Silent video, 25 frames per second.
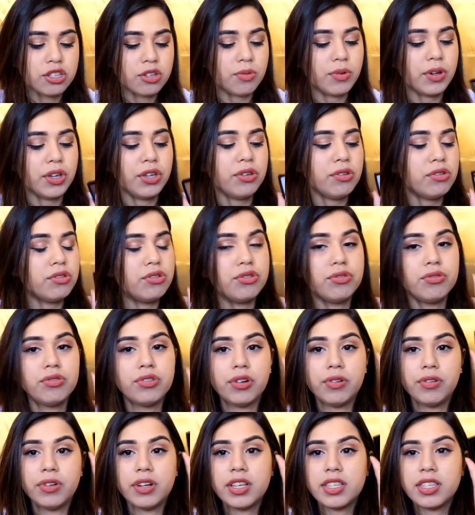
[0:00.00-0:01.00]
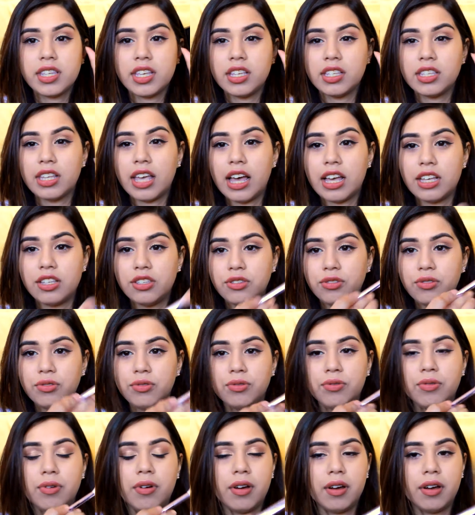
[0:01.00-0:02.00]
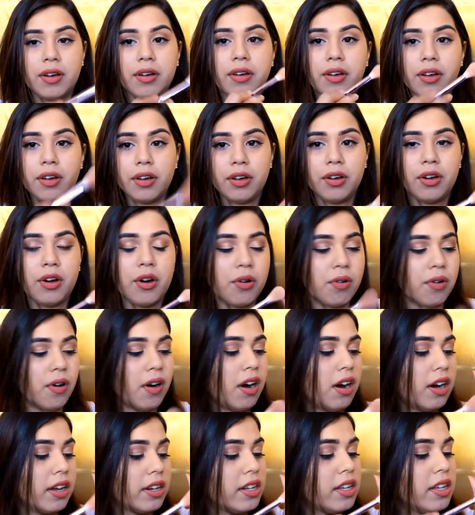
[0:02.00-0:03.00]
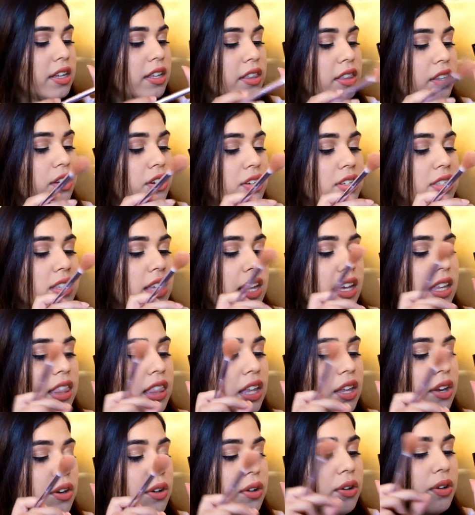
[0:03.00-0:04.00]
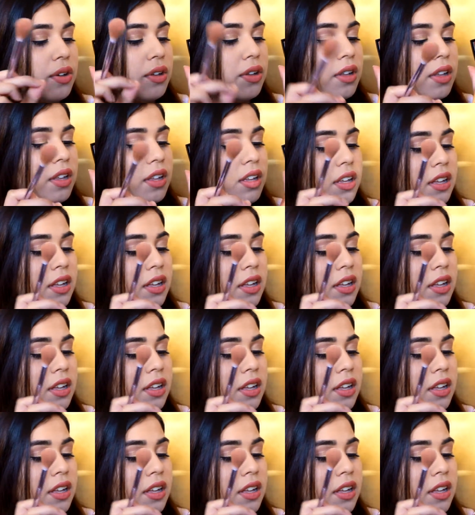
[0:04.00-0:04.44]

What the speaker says: So what you do notice is as you go on it, there's like little,